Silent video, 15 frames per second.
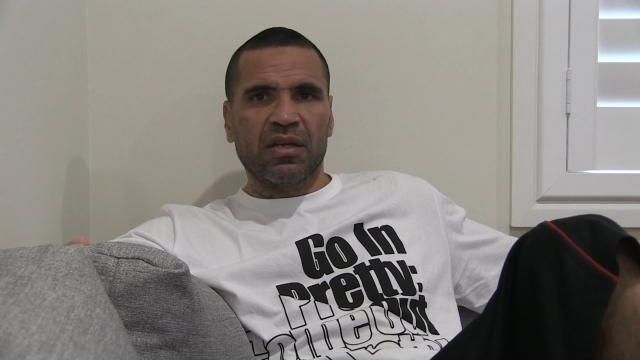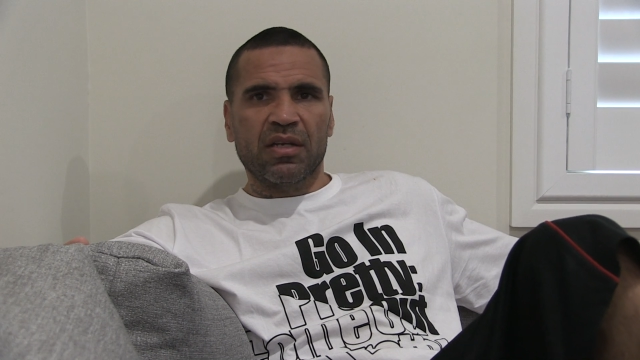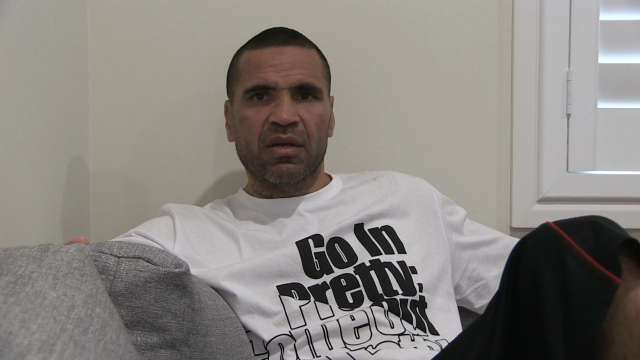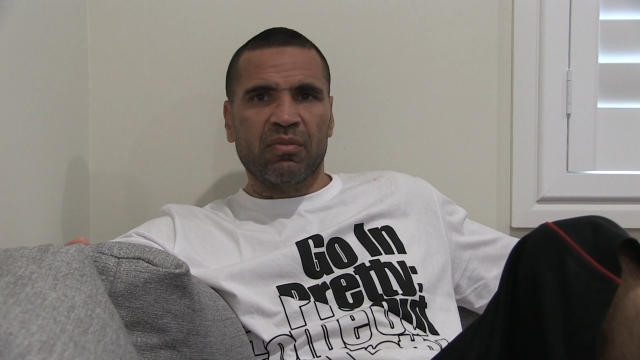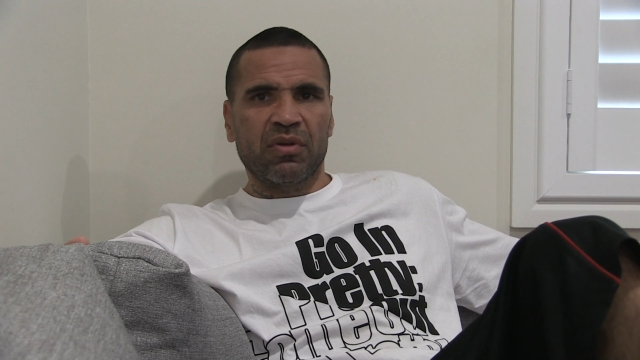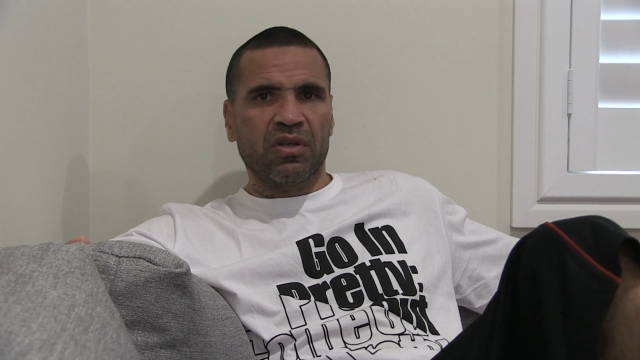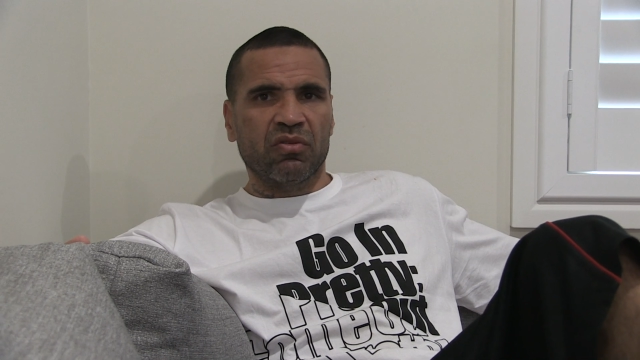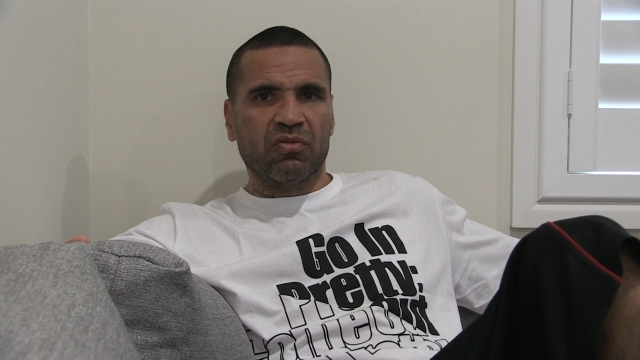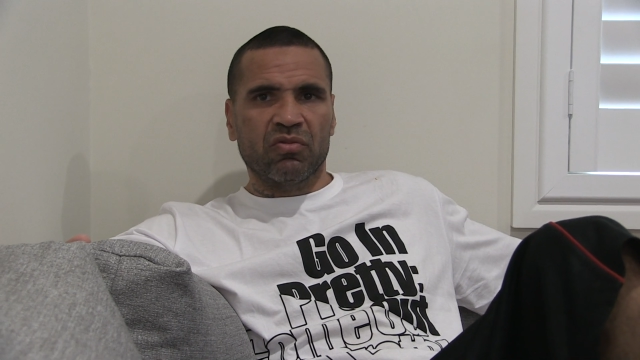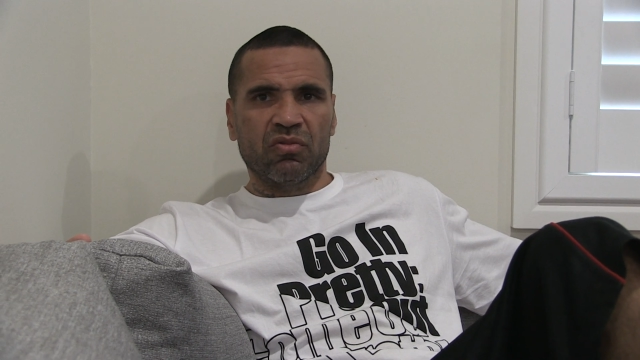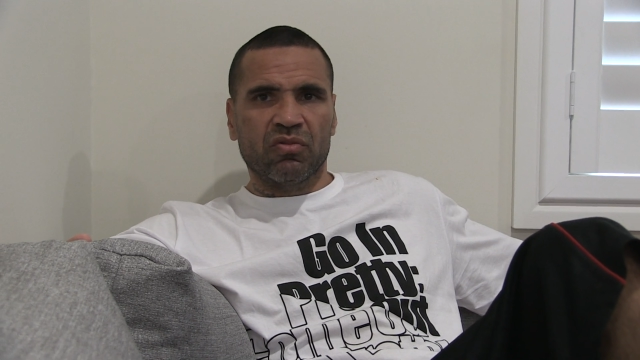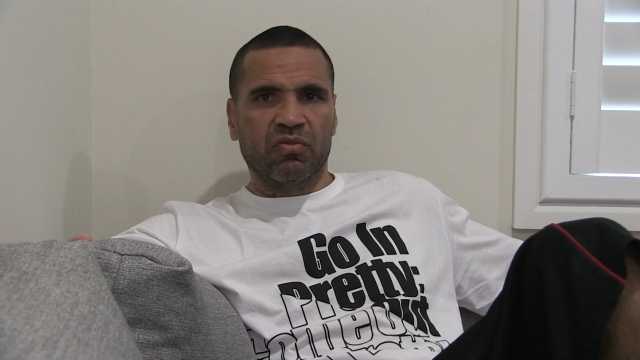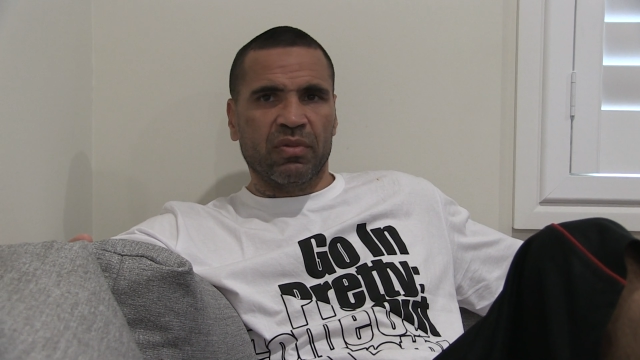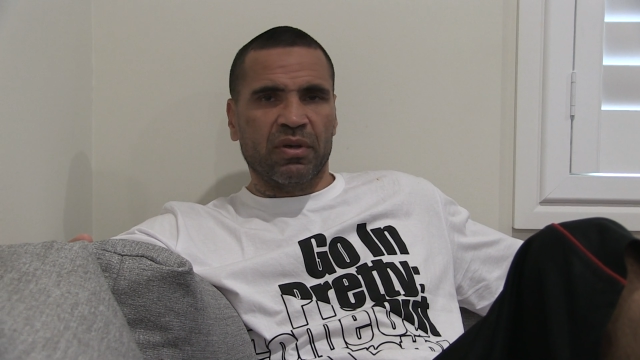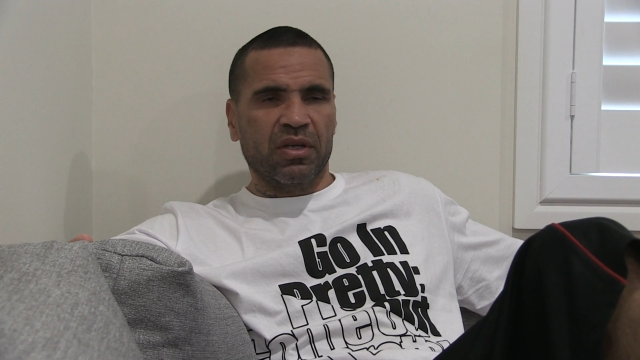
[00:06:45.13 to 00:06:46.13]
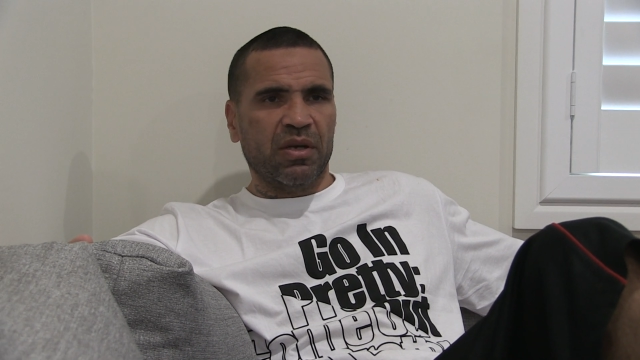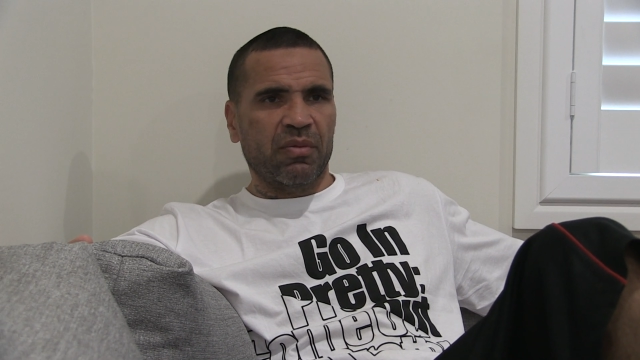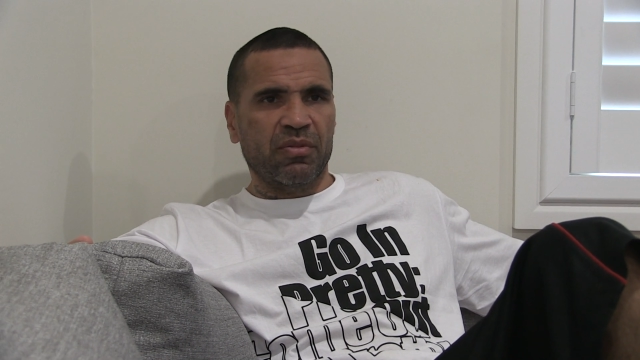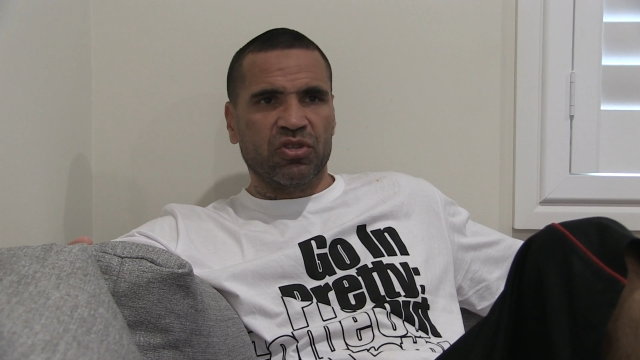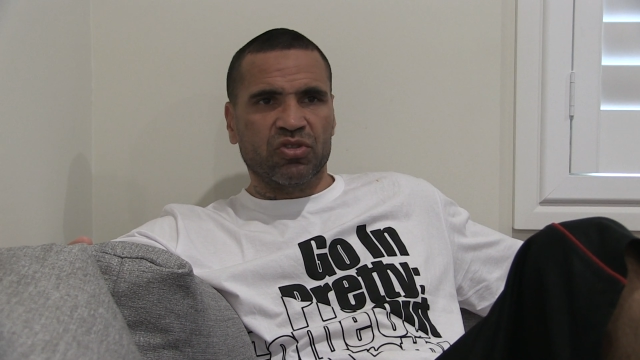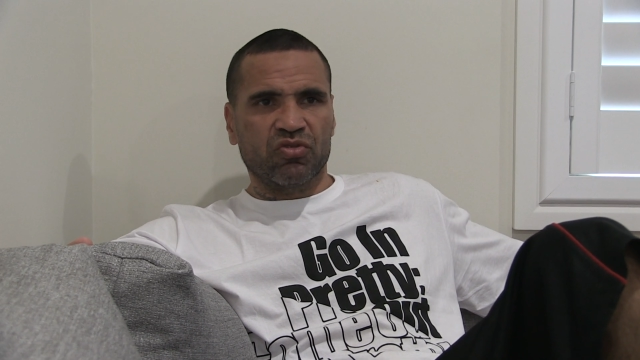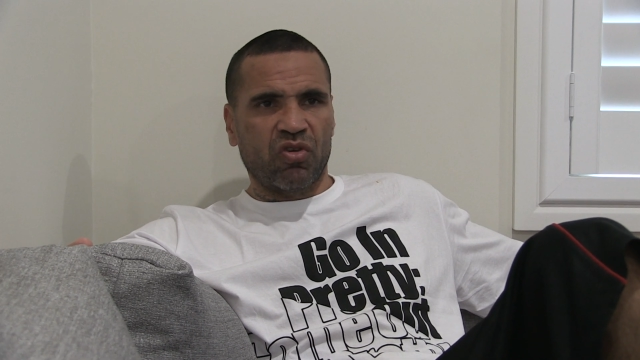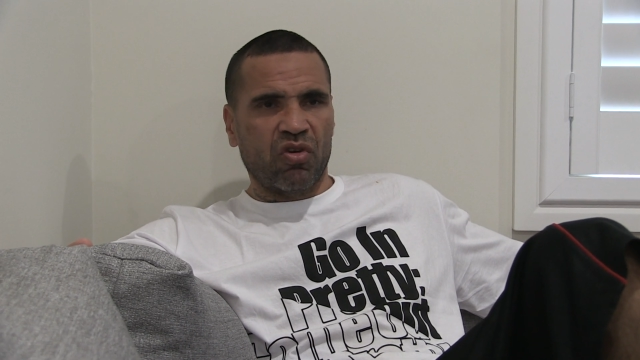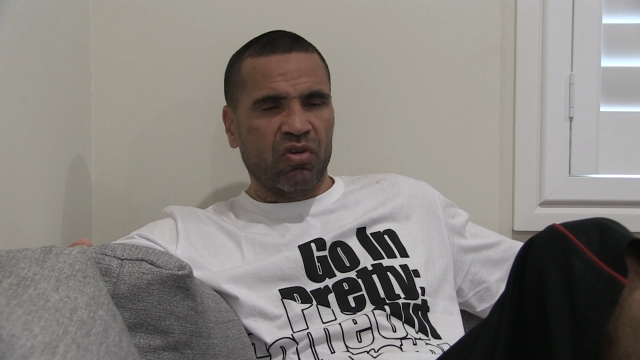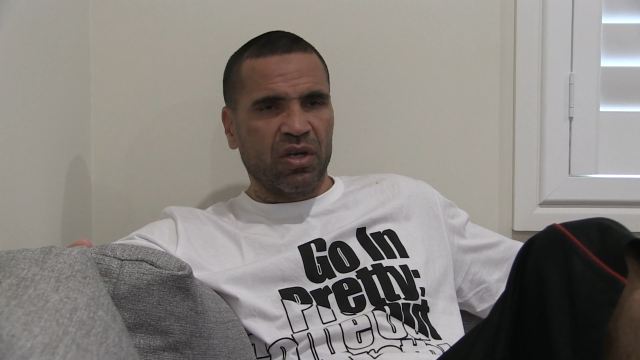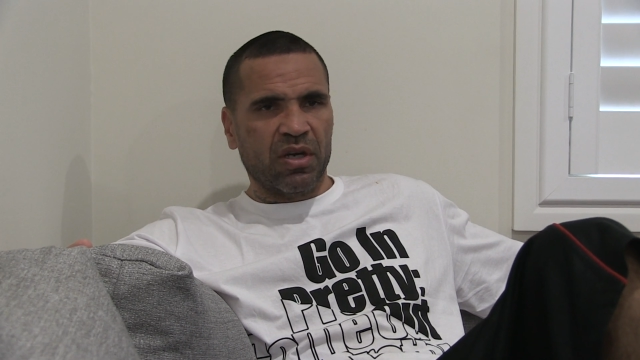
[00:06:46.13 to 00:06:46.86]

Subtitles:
Come in strong,